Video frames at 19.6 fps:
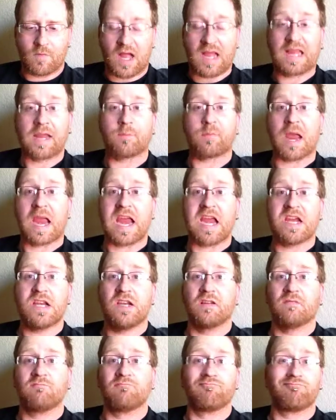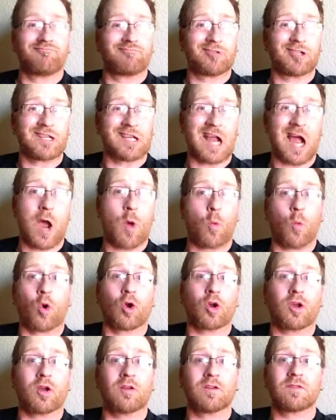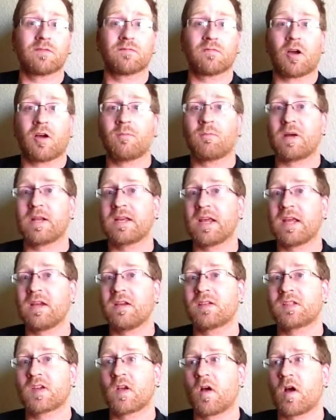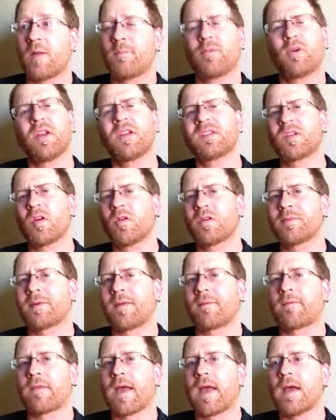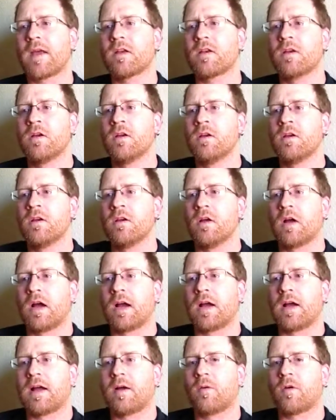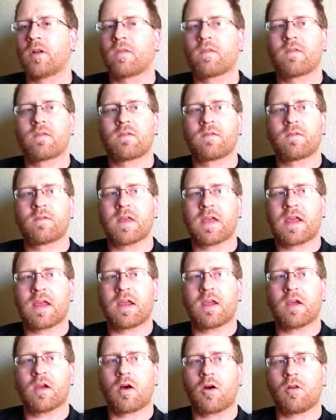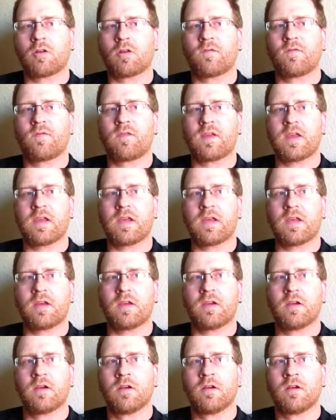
get paid to not work on Monday, so I'm pretty stoked about that. I want to thank all of the